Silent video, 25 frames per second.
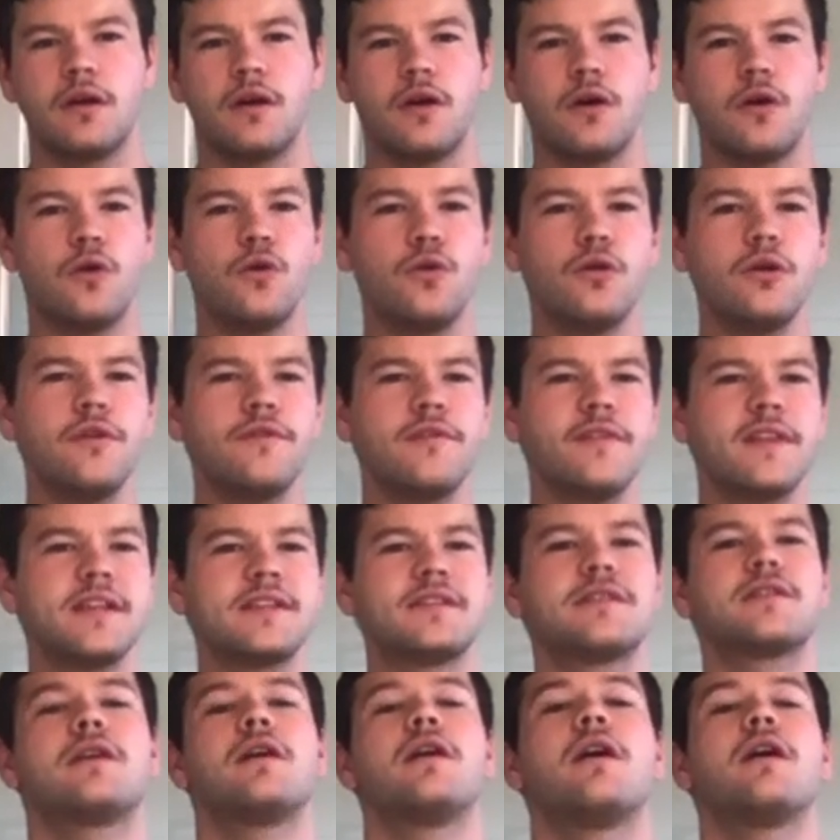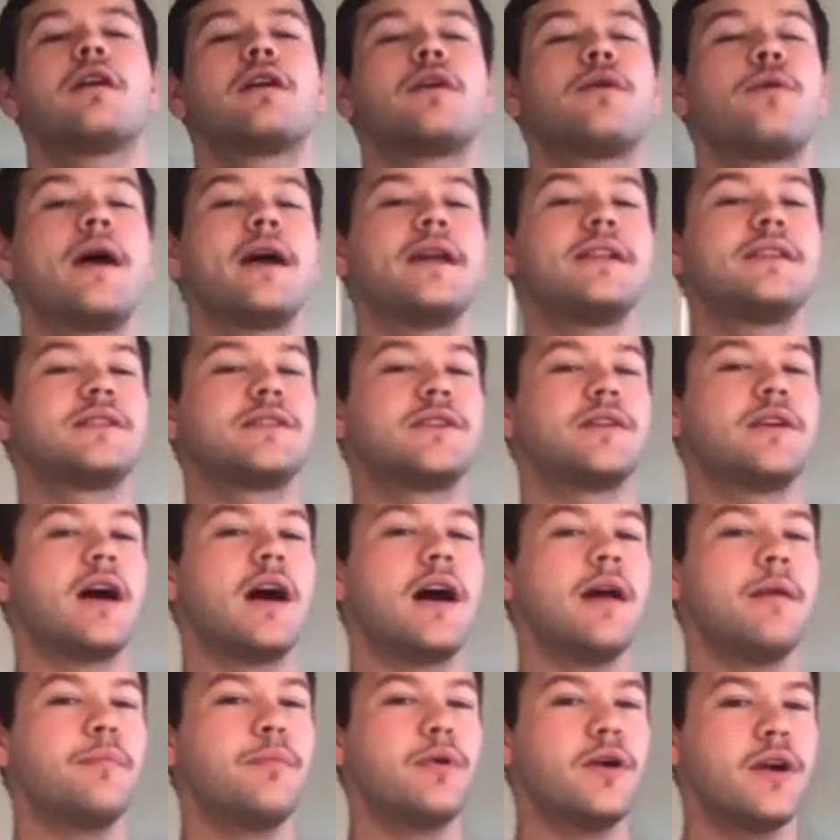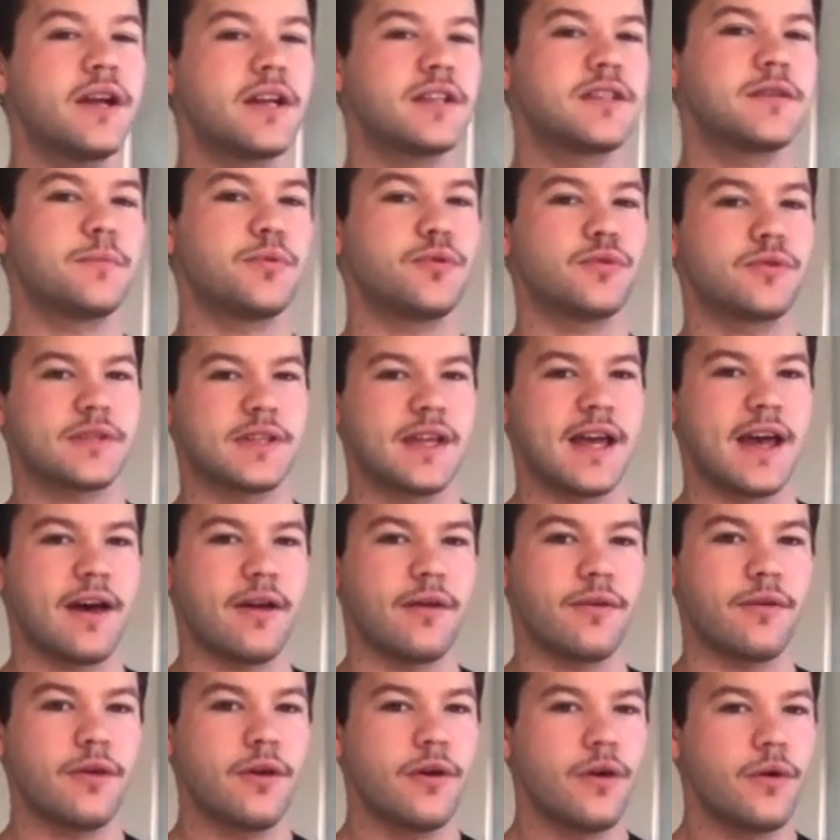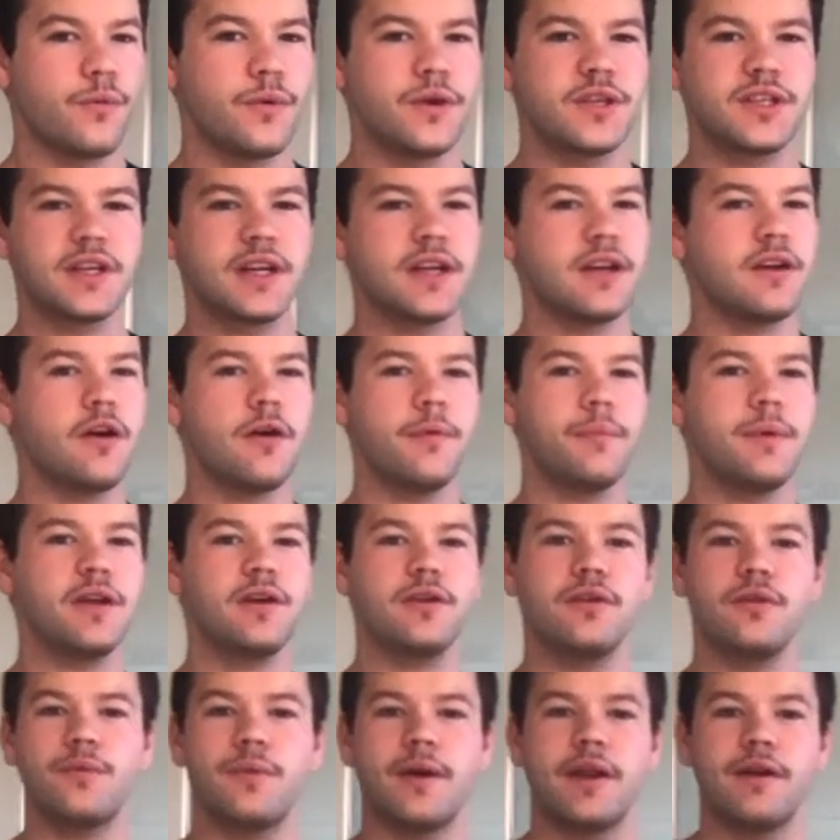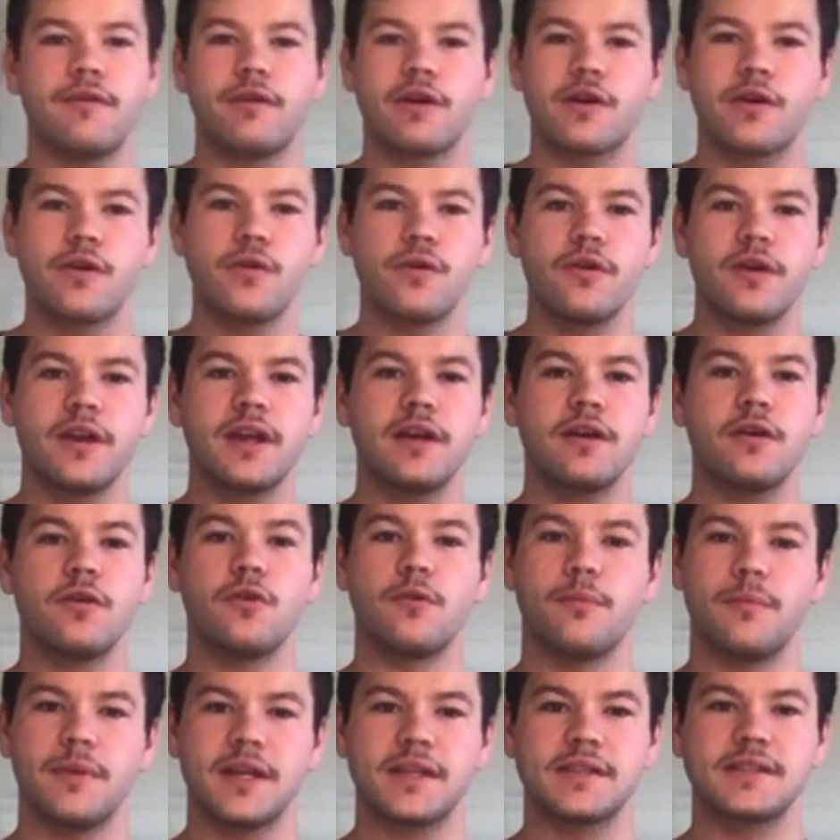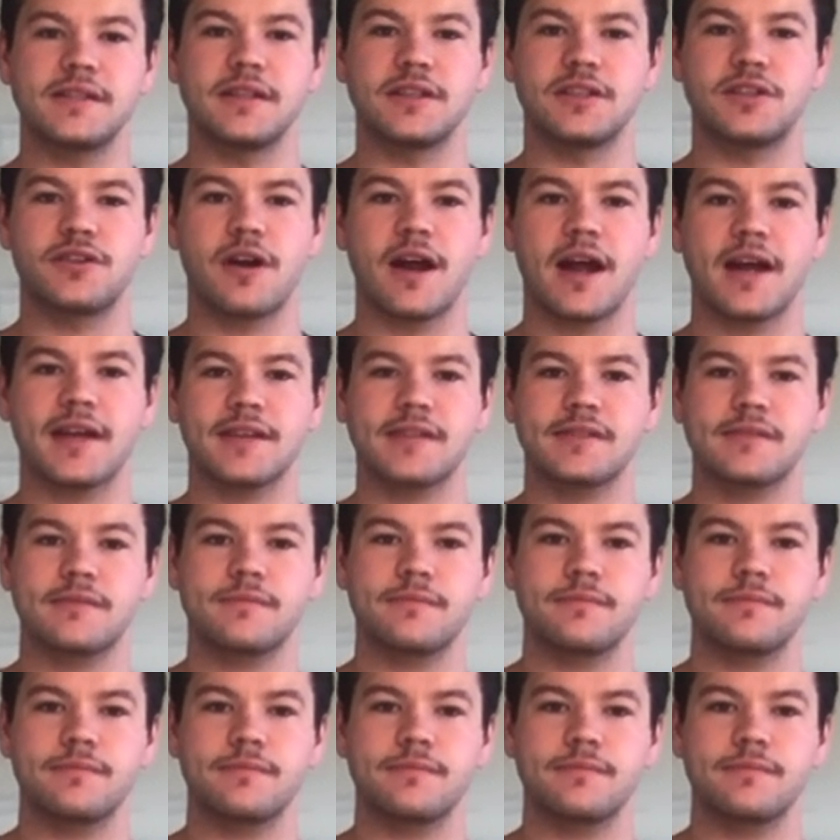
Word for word: All of this equates to unpredictable sound, which cannot be good when recording or mixing tracks.